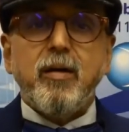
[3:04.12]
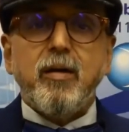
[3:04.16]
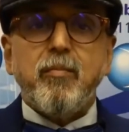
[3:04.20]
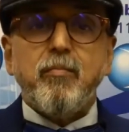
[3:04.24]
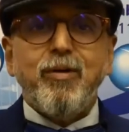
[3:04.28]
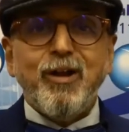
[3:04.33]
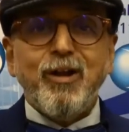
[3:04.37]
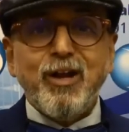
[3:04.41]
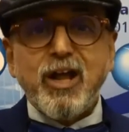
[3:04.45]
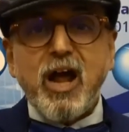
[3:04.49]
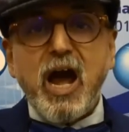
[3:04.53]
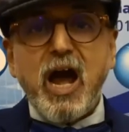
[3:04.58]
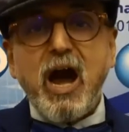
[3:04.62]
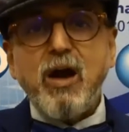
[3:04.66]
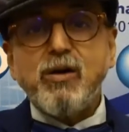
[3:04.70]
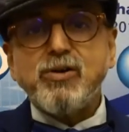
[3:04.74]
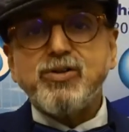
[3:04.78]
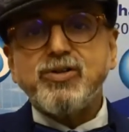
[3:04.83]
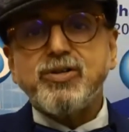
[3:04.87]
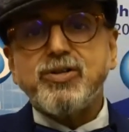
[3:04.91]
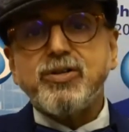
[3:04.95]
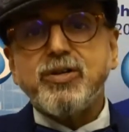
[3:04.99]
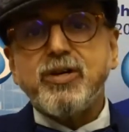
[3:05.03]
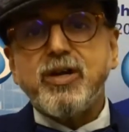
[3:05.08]
Billiard
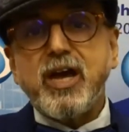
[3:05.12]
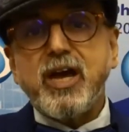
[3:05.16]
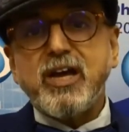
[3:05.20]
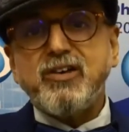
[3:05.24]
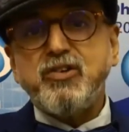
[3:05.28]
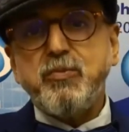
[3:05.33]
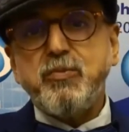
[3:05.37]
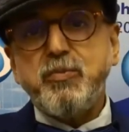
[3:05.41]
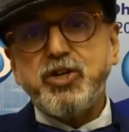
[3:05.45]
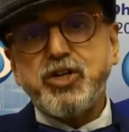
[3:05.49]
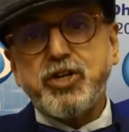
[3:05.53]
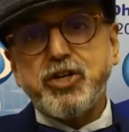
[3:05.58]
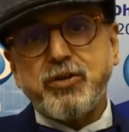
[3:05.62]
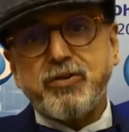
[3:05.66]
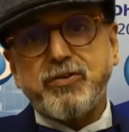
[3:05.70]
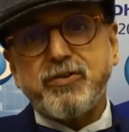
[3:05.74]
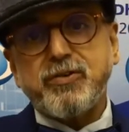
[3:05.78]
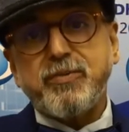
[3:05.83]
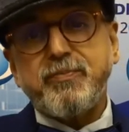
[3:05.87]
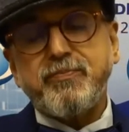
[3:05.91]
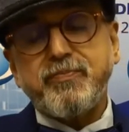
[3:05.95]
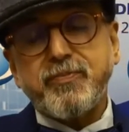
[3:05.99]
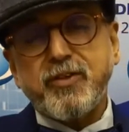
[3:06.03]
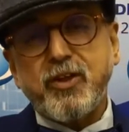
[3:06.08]
House
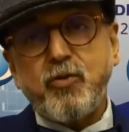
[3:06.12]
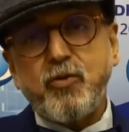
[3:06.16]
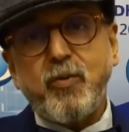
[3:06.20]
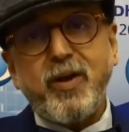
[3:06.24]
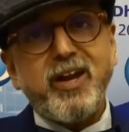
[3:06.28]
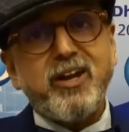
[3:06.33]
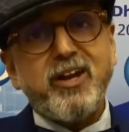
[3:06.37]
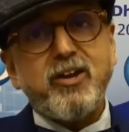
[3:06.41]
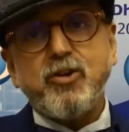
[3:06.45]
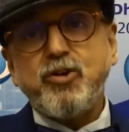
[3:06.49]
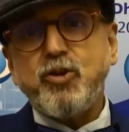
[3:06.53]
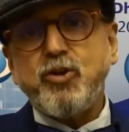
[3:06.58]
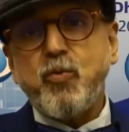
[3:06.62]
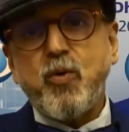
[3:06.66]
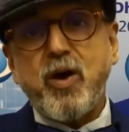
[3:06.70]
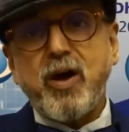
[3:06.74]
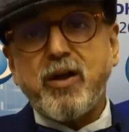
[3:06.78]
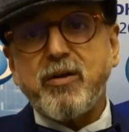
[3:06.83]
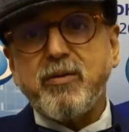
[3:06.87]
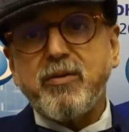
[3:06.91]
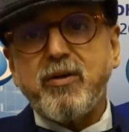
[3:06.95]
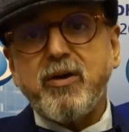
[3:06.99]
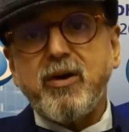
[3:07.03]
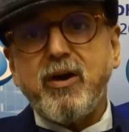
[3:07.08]
Exhibitions 2021,
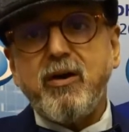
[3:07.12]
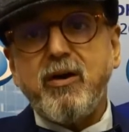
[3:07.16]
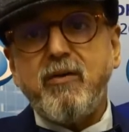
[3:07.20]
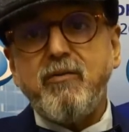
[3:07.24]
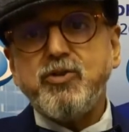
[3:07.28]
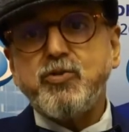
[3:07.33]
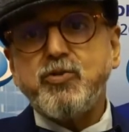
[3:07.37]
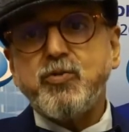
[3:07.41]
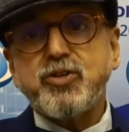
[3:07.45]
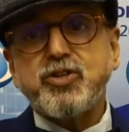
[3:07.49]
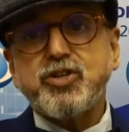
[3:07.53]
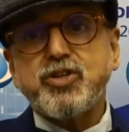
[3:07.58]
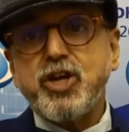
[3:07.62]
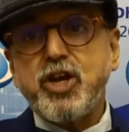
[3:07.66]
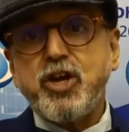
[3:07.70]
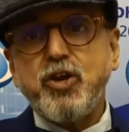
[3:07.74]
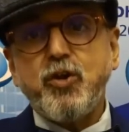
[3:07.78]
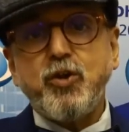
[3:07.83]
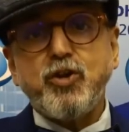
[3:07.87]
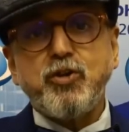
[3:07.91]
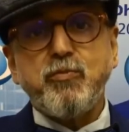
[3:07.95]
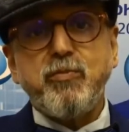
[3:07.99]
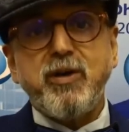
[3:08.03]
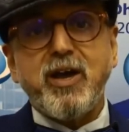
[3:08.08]
which was
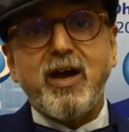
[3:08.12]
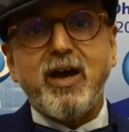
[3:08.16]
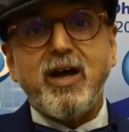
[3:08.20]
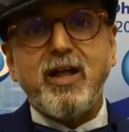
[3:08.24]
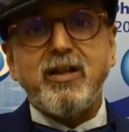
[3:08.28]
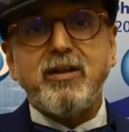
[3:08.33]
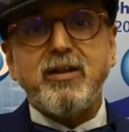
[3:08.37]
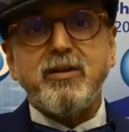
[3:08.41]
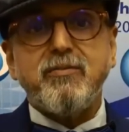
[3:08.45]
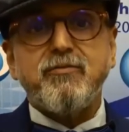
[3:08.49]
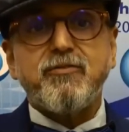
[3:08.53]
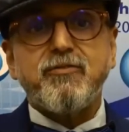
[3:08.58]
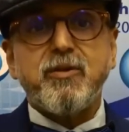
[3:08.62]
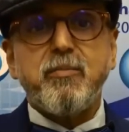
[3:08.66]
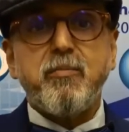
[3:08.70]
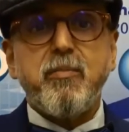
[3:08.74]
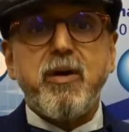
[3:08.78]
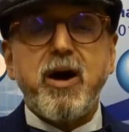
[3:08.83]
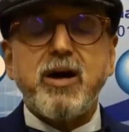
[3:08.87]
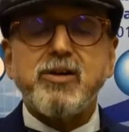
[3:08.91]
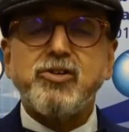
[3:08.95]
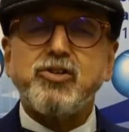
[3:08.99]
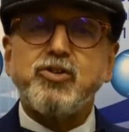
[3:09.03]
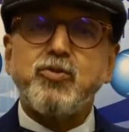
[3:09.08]
scheduled to be held from
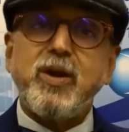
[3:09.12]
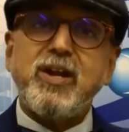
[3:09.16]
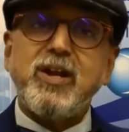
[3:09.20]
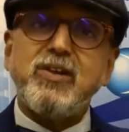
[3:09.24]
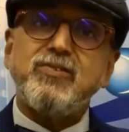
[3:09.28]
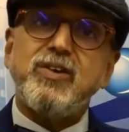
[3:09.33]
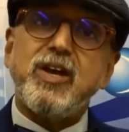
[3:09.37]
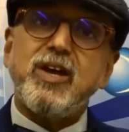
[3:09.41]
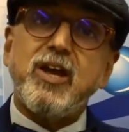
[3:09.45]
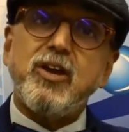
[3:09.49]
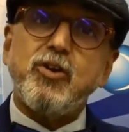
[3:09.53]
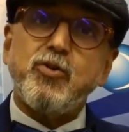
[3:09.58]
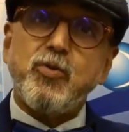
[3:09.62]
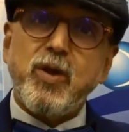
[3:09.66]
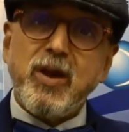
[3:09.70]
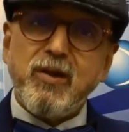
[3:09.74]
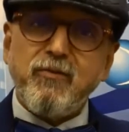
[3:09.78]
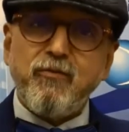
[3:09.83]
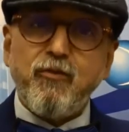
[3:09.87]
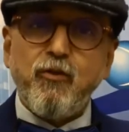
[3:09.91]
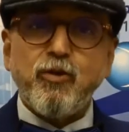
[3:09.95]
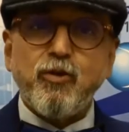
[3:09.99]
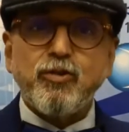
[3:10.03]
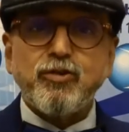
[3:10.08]
March 22nd,
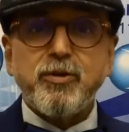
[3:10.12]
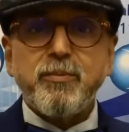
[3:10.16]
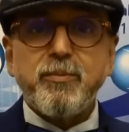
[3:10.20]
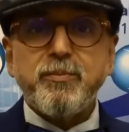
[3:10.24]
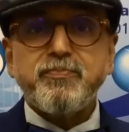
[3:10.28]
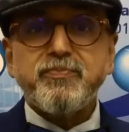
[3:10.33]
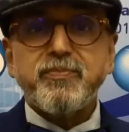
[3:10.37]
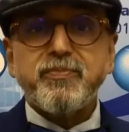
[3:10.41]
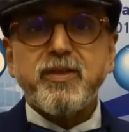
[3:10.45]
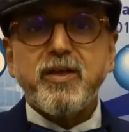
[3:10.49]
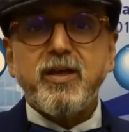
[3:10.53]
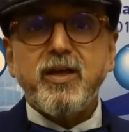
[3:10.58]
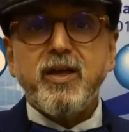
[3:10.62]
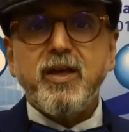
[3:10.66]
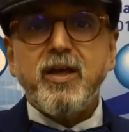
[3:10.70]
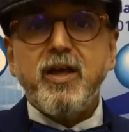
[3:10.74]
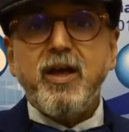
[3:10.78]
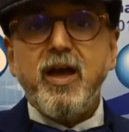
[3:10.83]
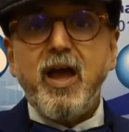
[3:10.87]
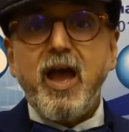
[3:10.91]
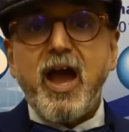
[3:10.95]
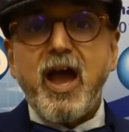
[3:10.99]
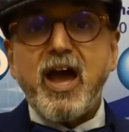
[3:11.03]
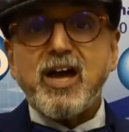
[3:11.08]
24th,
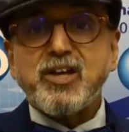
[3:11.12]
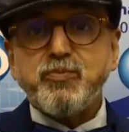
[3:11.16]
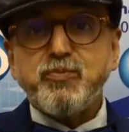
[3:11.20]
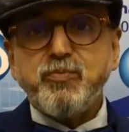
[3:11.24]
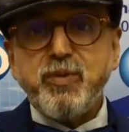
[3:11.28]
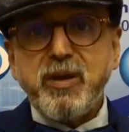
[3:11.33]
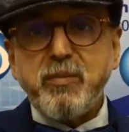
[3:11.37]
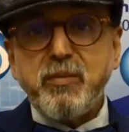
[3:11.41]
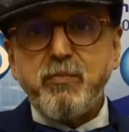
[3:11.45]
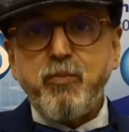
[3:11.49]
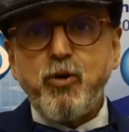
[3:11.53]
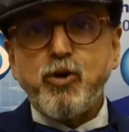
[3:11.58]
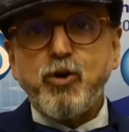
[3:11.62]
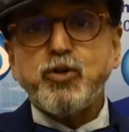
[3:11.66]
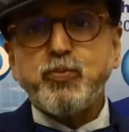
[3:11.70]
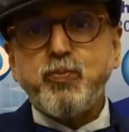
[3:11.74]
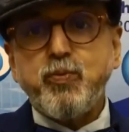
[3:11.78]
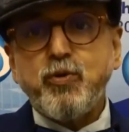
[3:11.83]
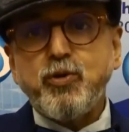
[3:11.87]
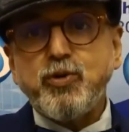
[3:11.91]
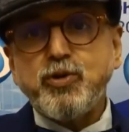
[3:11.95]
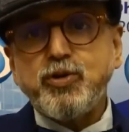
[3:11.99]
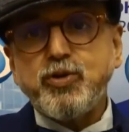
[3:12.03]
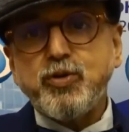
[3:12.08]
has been
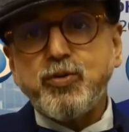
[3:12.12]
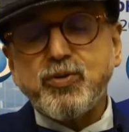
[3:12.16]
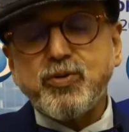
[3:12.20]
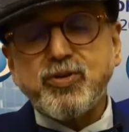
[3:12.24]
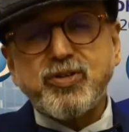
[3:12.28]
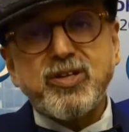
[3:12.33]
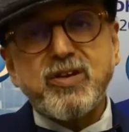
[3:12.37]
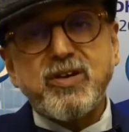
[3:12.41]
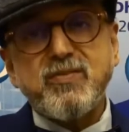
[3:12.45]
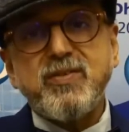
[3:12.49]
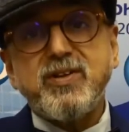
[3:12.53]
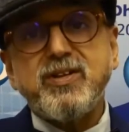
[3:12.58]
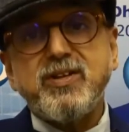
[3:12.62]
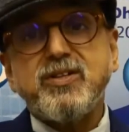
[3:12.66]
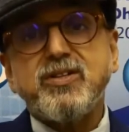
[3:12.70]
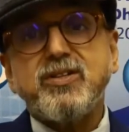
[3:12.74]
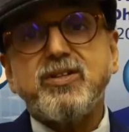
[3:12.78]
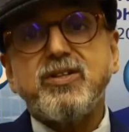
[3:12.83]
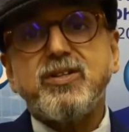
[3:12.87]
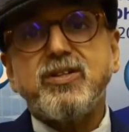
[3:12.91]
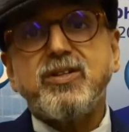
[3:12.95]
postponed to 7